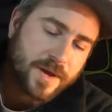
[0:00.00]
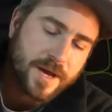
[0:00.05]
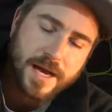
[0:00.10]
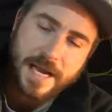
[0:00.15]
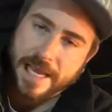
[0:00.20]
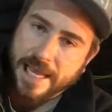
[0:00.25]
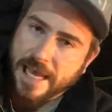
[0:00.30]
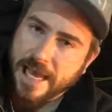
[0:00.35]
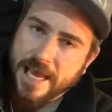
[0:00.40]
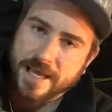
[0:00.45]

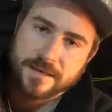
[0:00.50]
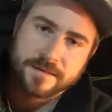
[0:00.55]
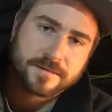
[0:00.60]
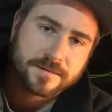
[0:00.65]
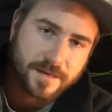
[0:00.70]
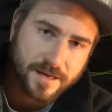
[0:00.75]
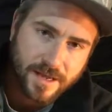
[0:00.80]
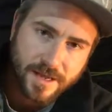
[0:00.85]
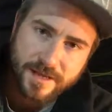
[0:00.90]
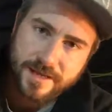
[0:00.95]
Again,
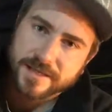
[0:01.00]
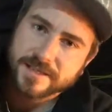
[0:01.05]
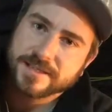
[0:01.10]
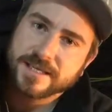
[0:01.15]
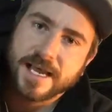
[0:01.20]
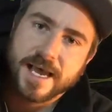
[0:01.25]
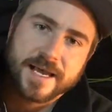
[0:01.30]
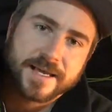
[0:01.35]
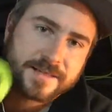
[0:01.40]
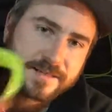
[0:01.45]
like I
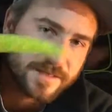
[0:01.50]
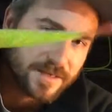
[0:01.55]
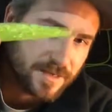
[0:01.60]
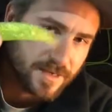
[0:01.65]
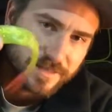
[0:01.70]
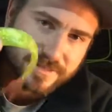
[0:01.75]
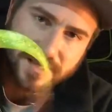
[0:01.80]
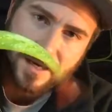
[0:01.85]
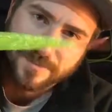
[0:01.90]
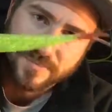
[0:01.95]
said,
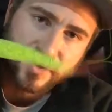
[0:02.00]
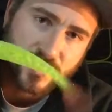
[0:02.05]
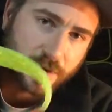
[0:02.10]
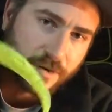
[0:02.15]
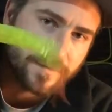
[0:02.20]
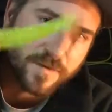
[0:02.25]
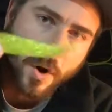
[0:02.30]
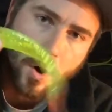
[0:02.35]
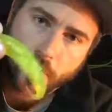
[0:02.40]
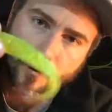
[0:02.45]
some
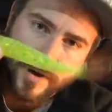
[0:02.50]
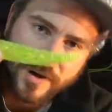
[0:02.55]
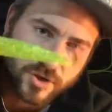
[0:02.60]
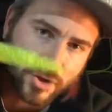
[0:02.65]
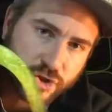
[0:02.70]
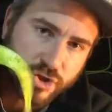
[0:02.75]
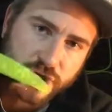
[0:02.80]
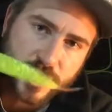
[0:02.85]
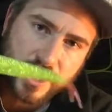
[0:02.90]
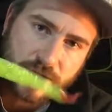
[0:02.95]
sort of
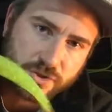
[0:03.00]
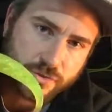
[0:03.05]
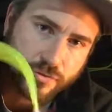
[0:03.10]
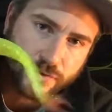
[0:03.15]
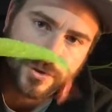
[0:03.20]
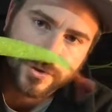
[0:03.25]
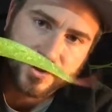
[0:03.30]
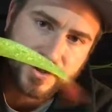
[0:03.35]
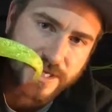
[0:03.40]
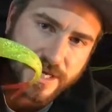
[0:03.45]
orange,
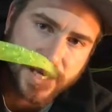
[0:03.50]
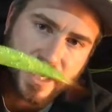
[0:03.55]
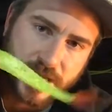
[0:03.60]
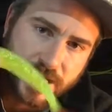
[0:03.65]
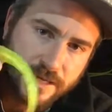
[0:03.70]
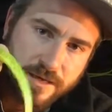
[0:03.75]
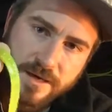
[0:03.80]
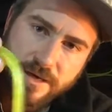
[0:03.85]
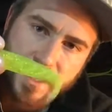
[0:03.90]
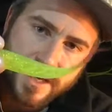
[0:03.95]
chartreusey,